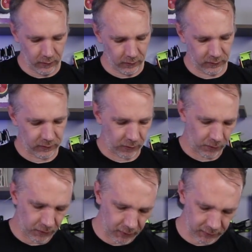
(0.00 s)
So
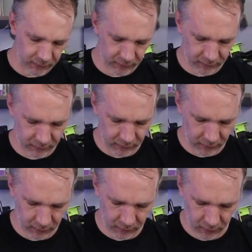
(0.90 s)
this,
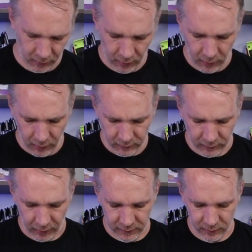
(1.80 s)
it's
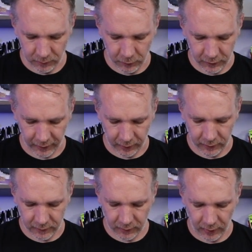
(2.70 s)
got some, look like a
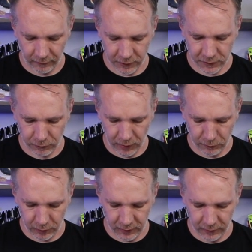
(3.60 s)
kind of a strain
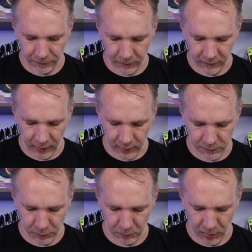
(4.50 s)
relief
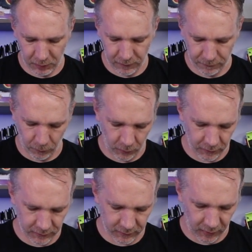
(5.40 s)
attachment maybe for
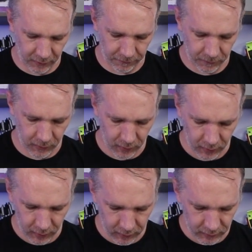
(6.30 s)
stuff
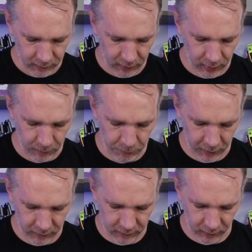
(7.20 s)
to keep
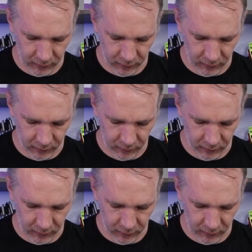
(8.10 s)
it